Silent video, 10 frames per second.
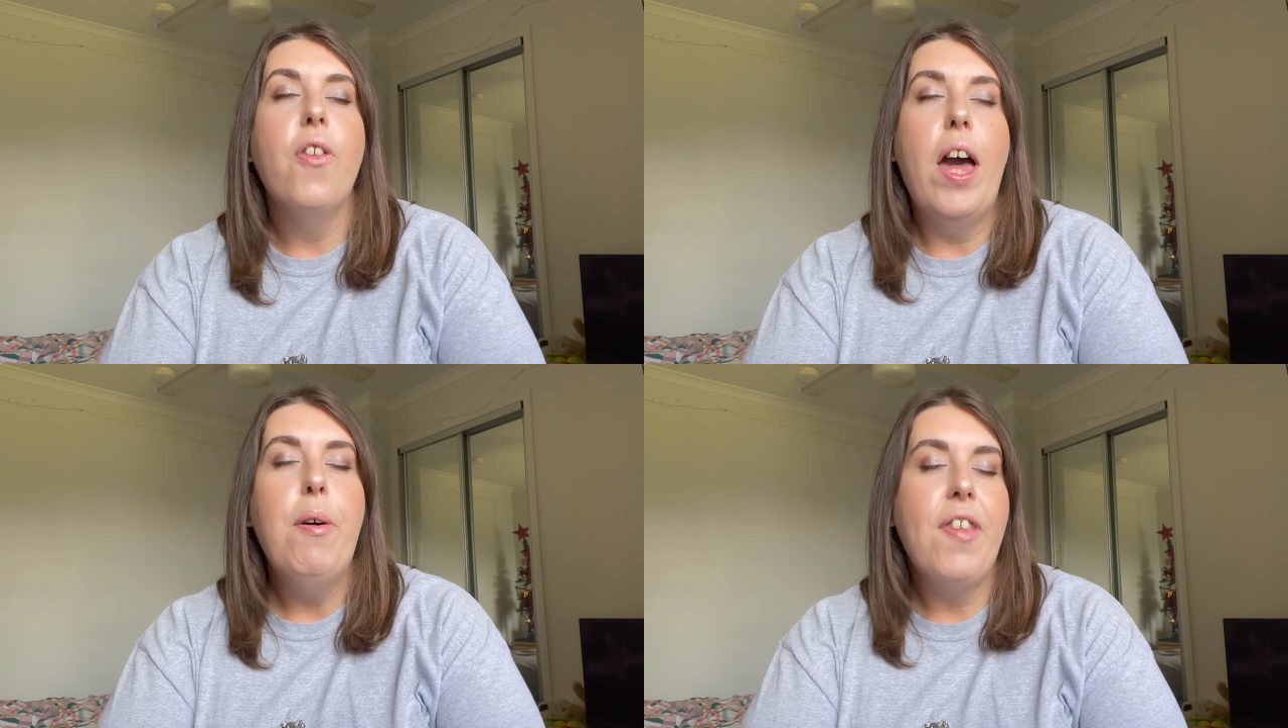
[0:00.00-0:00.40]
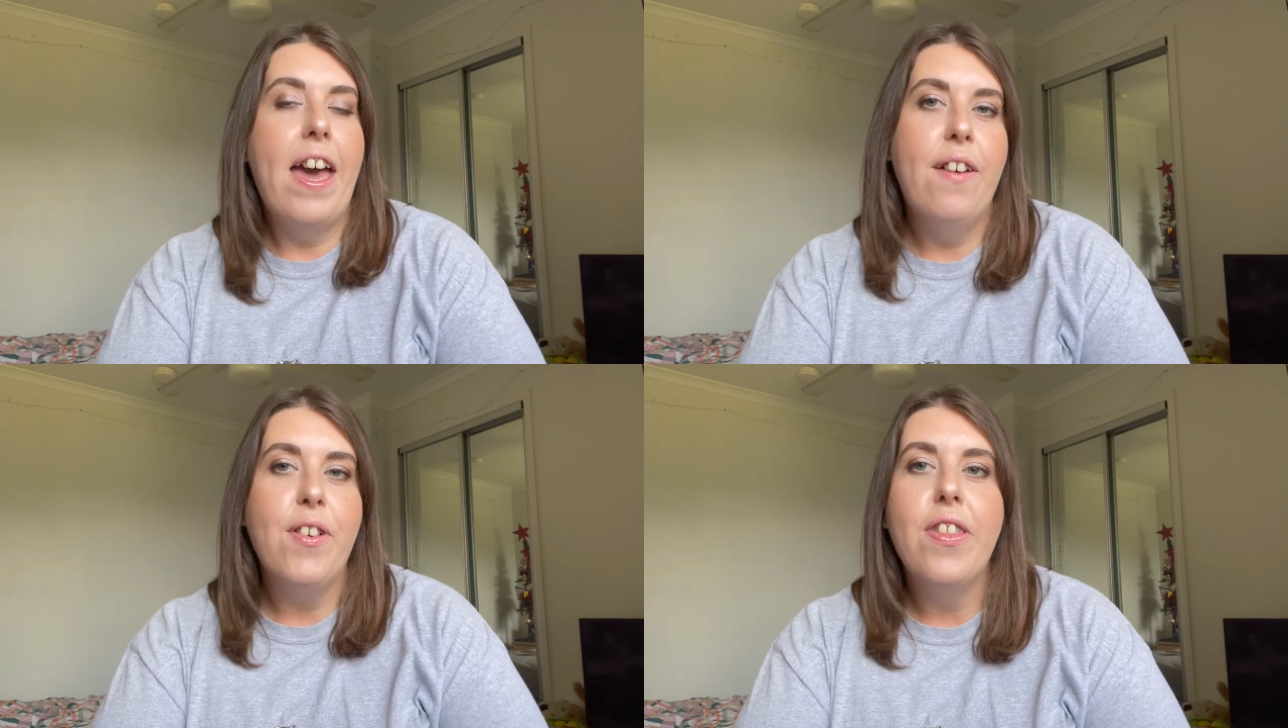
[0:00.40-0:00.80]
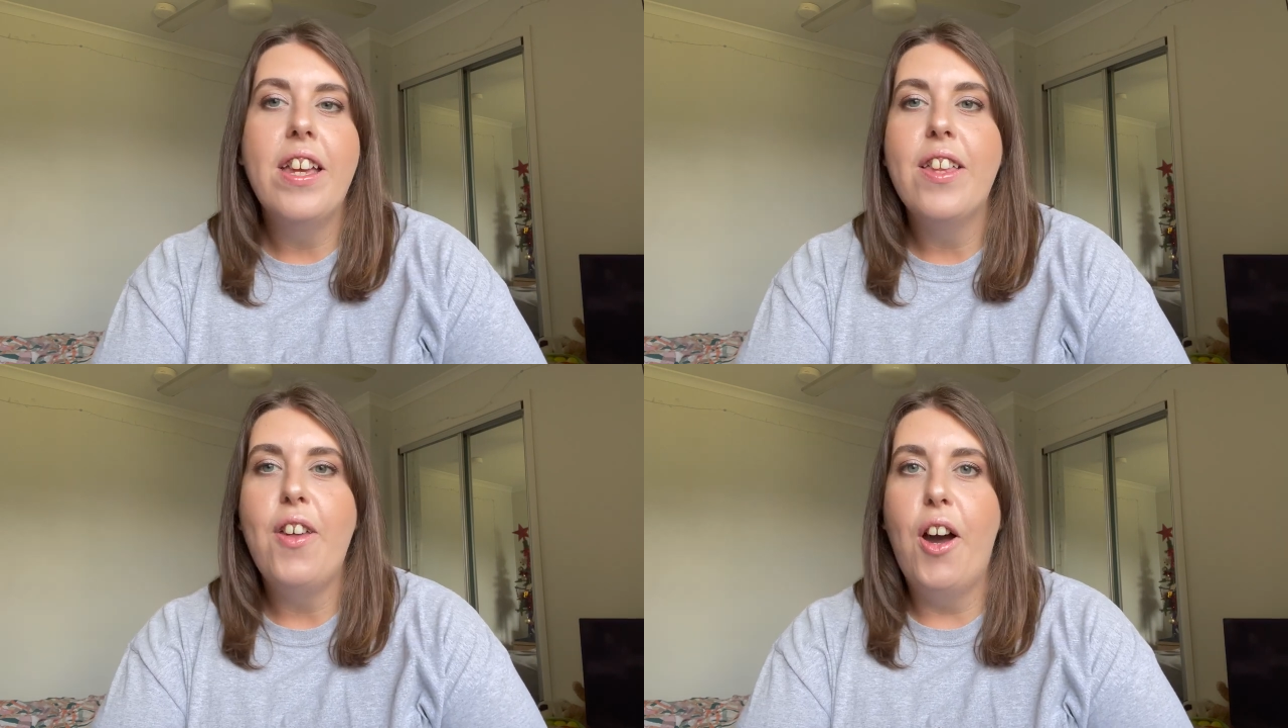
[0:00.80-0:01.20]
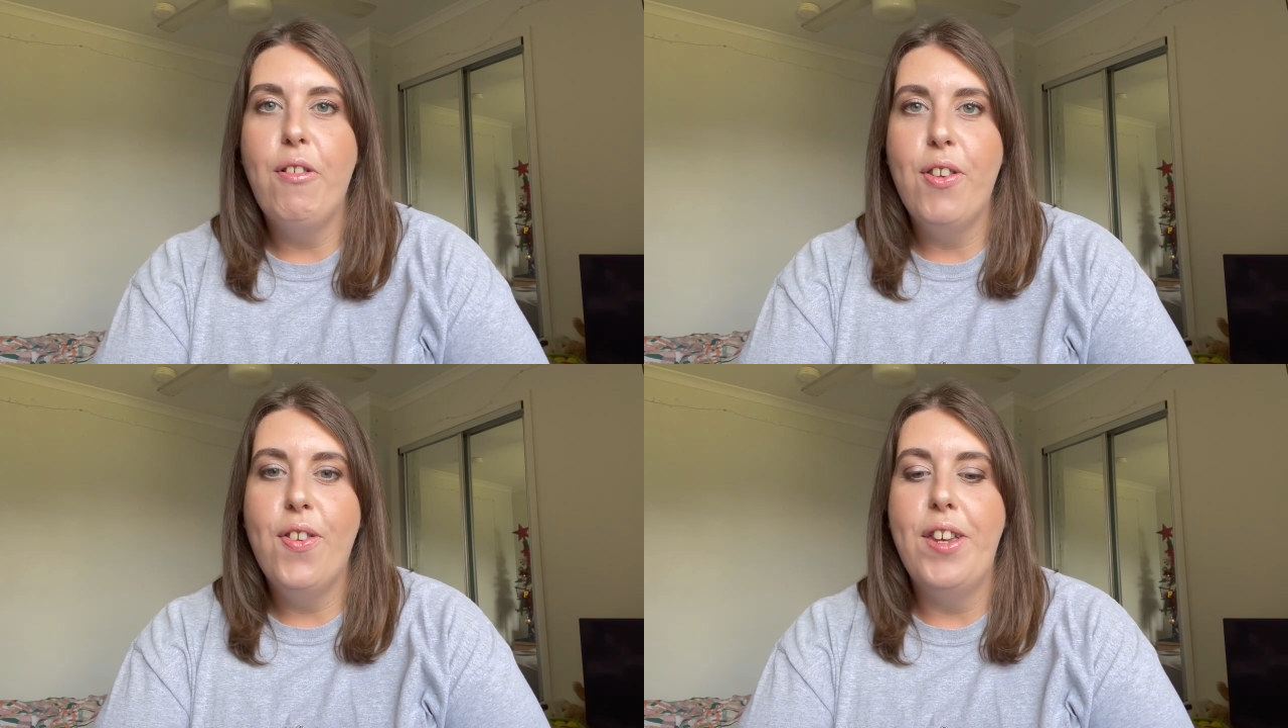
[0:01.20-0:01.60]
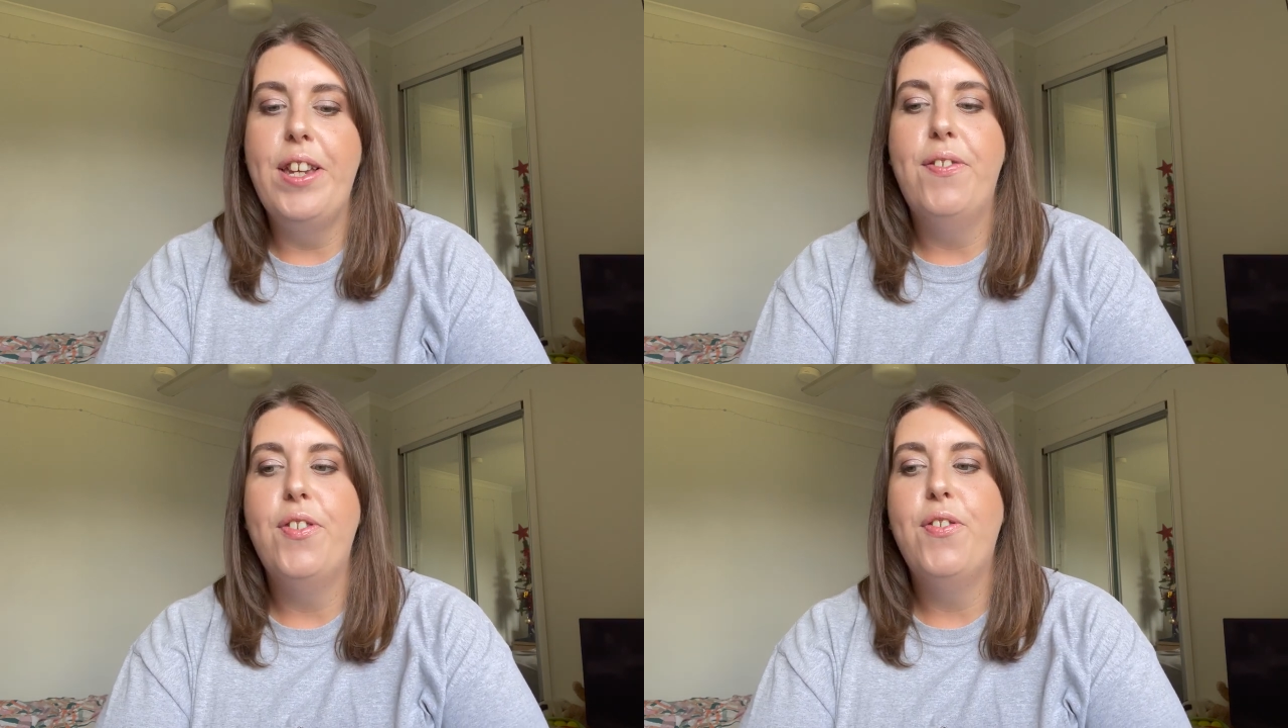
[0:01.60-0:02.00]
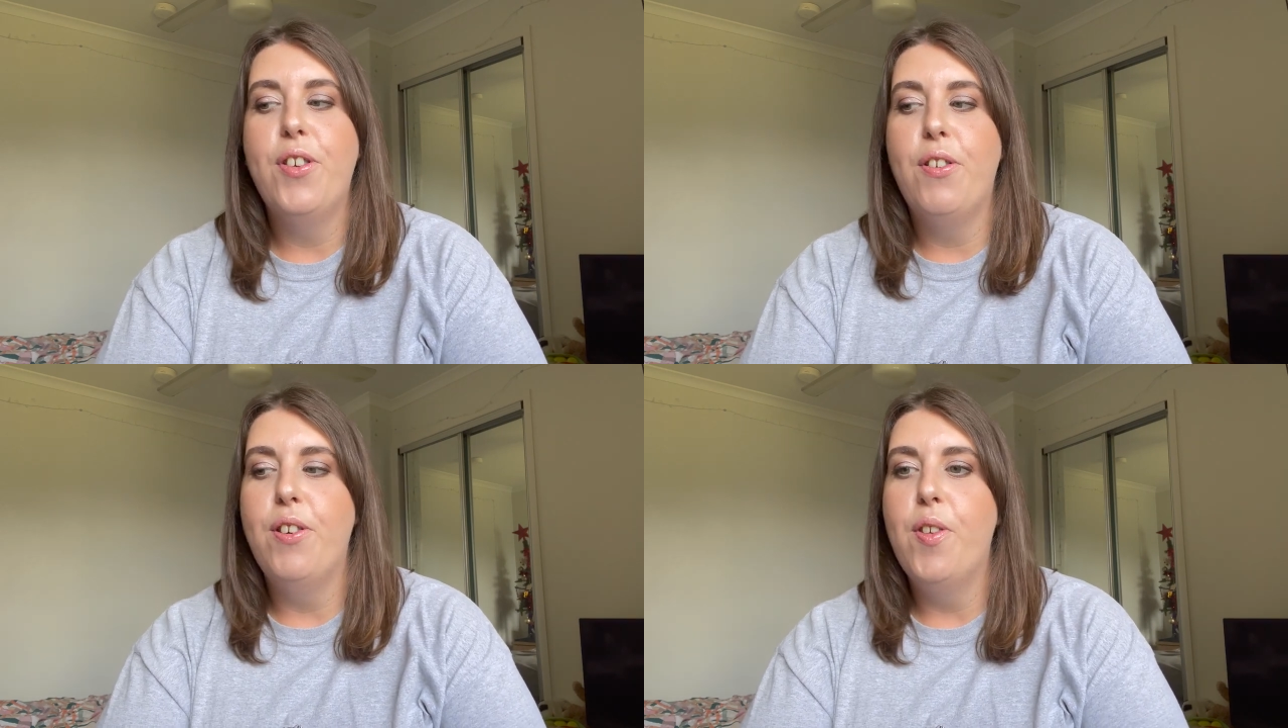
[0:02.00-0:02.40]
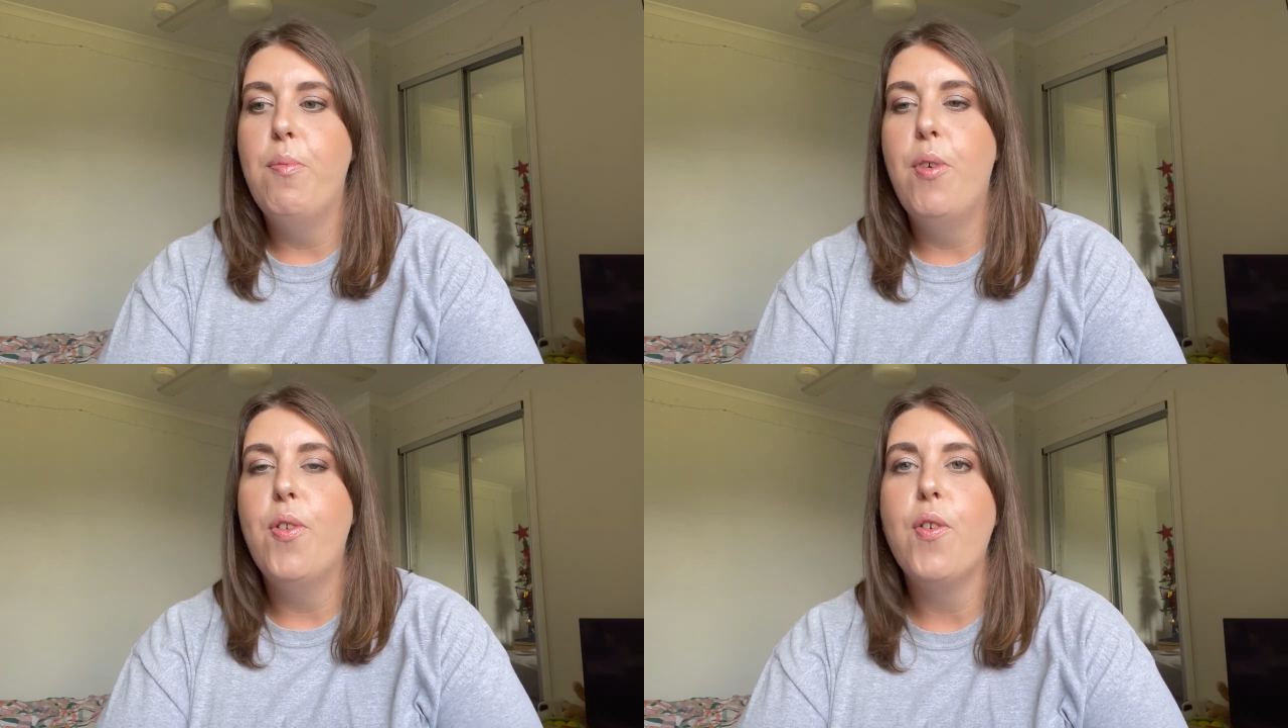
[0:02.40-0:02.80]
So that was everything that I received for Christmas